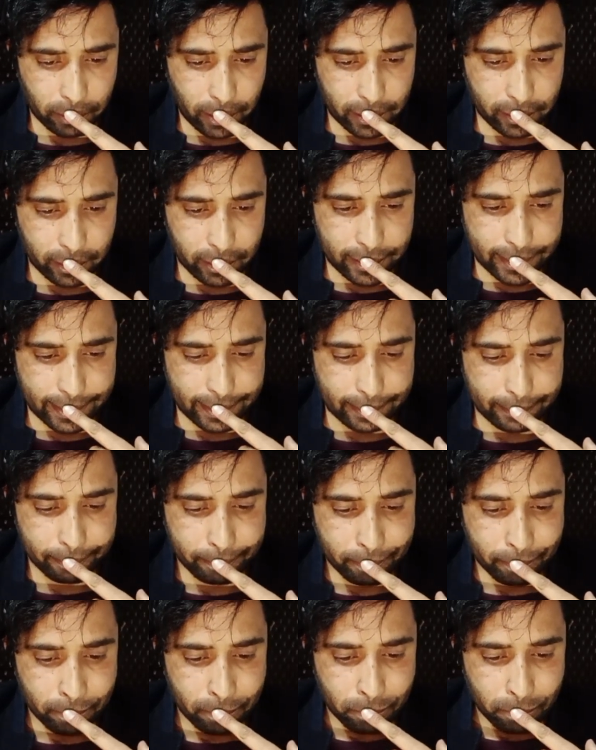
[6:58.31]
agencies.
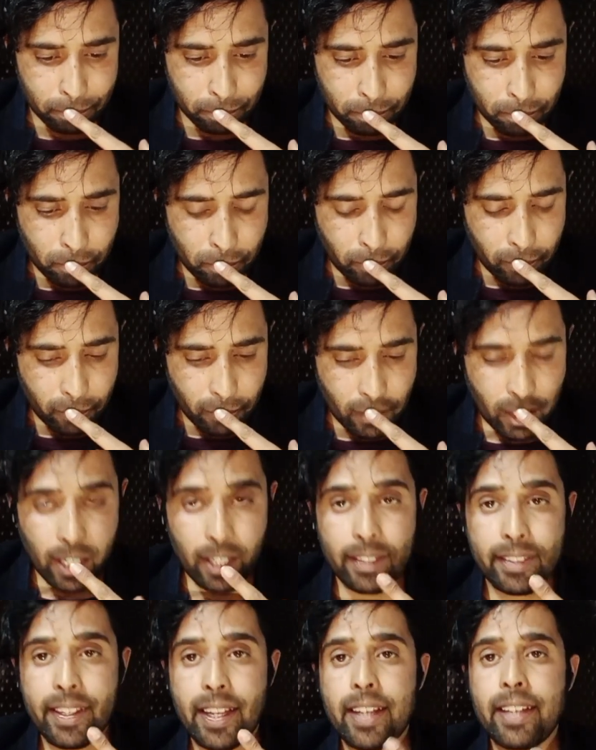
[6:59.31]

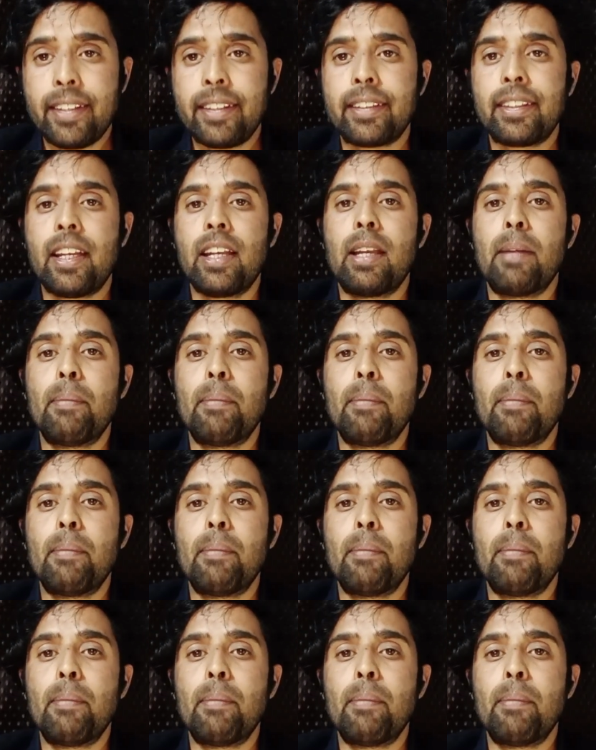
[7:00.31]
Then the